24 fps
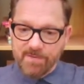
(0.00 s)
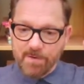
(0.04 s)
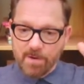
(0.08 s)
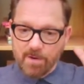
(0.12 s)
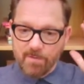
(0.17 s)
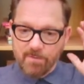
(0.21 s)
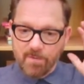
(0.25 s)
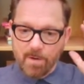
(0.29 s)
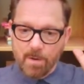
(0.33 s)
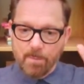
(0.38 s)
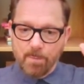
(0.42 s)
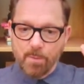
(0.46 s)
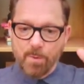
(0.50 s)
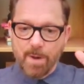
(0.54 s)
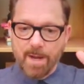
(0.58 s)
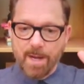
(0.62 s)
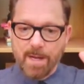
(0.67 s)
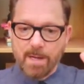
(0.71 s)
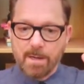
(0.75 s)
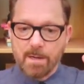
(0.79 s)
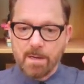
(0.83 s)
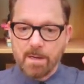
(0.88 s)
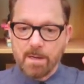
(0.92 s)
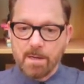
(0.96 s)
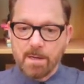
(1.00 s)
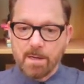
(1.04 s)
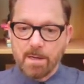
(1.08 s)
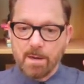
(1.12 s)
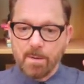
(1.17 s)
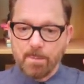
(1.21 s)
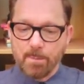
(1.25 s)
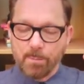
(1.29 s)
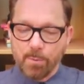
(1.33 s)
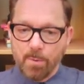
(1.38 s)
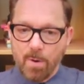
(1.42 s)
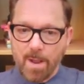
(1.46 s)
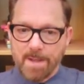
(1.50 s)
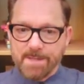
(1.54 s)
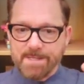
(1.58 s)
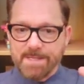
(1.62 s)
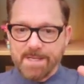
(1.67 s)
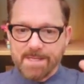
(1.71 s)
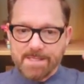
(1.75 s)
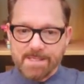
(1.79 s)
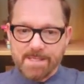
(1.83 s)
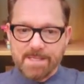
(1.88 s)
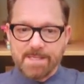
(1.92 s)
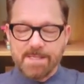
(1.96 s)
of our brain
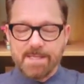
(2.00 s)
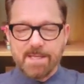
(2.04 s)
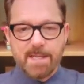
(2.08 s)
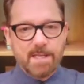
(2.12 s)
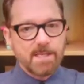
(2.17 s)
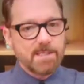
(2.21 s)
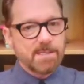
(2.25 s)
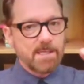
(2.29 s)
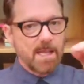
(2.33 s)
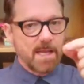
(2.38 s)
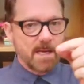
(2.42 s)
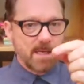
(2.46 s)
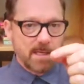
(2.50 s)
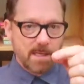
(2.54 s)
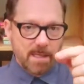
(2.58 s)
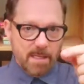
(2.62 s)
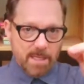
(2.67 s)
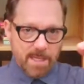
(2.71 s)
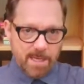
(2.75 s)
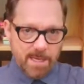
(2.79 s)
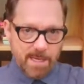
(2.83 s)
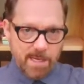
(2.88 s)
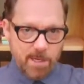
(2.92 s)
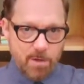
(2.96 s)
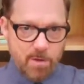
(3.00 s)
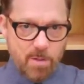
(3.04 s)
processes things like linear